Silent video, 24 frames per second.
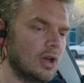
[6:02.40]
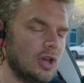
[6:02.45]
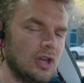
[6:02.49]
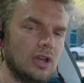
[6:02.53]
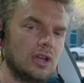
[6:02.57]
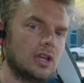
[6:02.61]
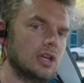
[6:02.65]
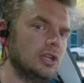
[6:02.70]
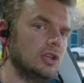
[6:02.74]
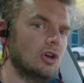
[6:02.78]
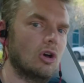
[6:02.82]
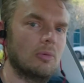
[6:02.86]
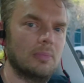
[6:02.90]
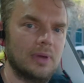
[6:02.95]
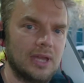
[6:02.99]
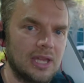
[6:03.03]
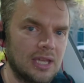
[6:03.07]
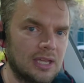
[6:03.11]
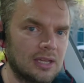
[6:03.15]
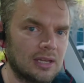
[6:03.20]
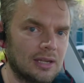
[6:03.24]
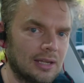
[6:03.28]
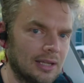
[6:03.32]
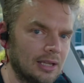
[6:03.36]

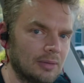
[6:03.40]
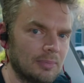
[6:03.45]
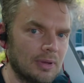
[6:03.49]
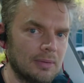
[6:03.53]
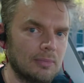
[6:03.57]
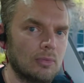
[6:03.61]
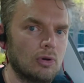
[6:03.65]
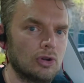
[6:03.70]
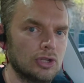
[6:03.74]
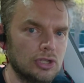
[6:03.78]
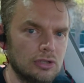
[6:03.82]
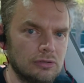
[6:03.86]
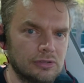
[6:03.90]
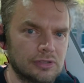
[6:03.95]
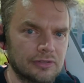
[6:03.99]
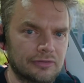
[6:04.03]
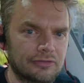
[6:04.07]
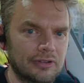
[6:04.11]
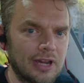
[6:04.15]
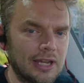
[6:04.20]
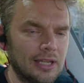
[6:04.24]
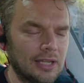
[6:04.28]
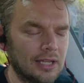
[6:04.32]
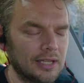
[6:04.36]
ergonomic and a little bit more
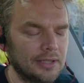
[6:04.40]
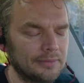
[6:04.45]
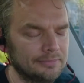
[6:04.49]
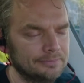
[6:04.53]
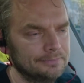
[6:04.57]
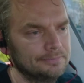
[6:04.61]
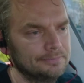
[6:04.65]
user-friendly.